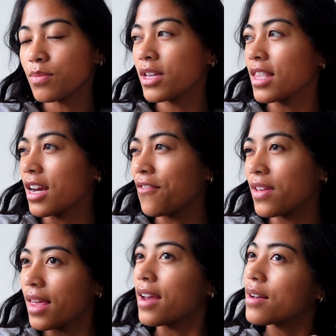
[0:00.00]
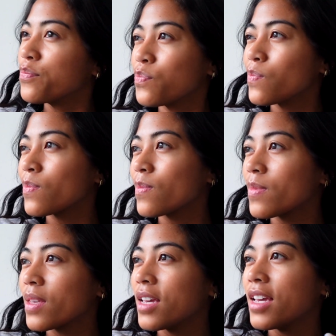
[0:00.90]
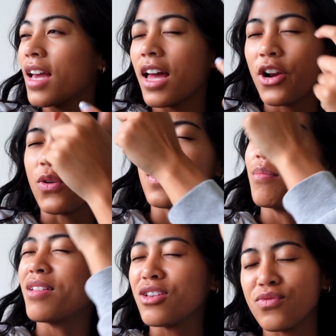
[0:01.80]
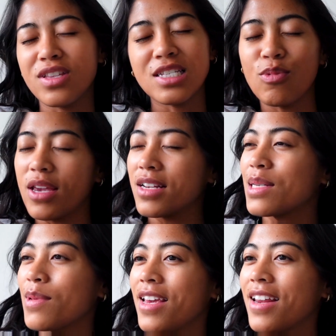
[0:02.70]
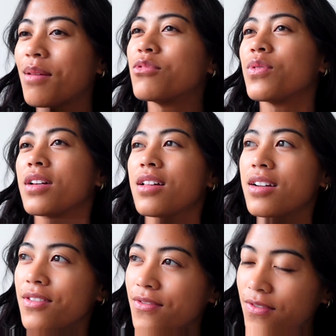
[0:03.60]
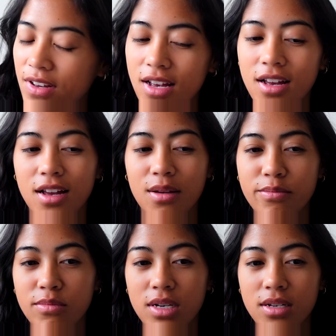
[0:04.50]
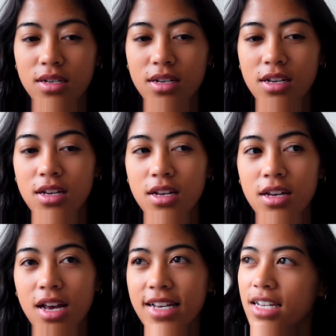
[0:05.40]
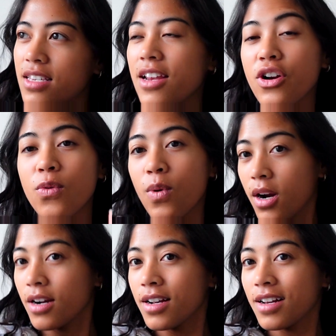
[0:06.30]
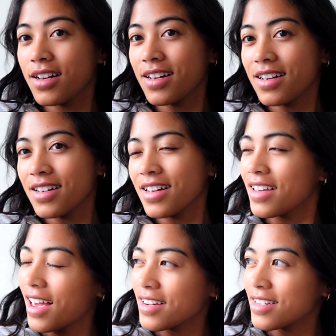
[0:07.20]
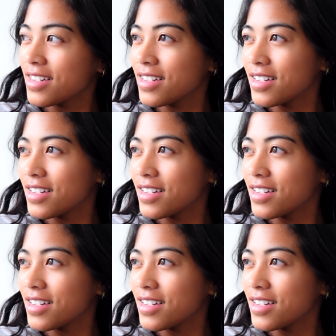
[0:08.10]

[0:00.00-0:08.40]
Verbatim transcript: Month, and I feel like, I don't know, the month is really speaking to me, and I'm doing a lot of, um, I guess, inner work again.